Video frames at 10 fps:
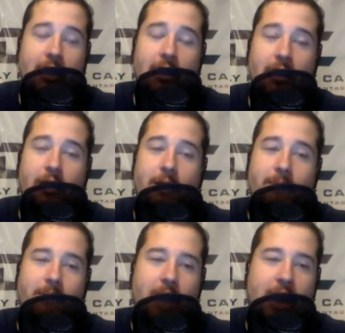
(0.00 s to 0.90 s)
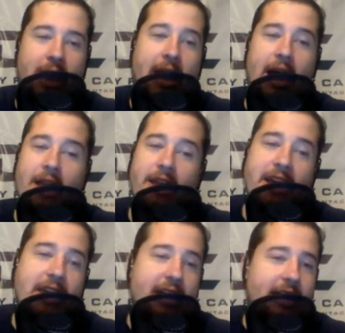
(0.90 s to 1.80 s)
um, I, I
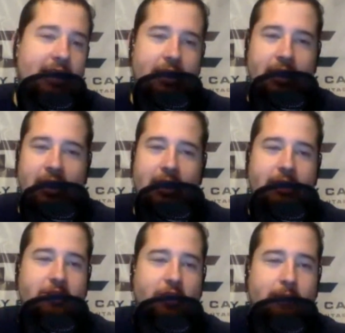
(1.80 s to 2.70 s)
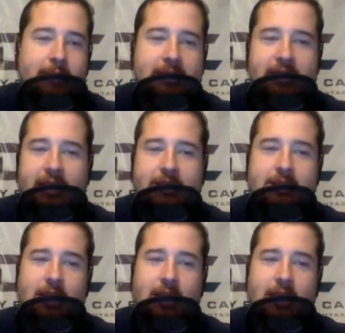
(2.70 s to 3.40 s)
like it in a in a tournament sense.